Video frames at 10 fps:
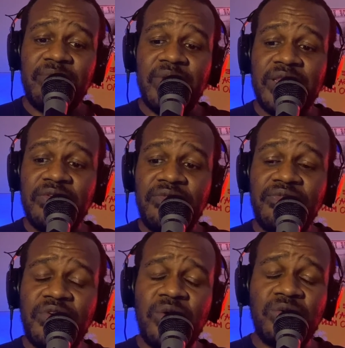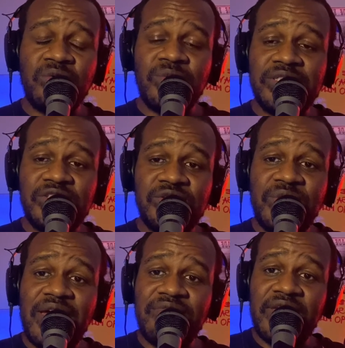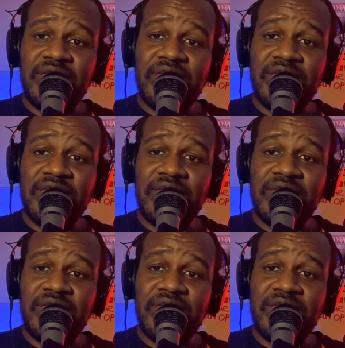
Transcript: but the phone was too heavy